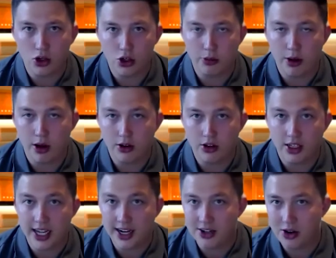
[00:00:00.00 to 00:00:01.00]
Should you post a
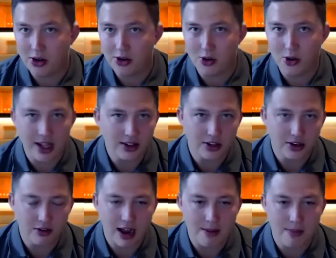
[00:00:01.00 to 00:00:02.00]
TikTok or
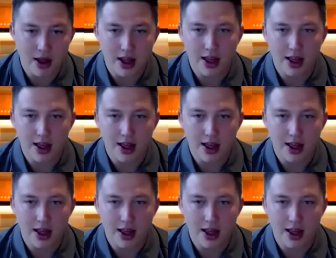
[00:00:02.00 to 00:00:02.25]
Instagram?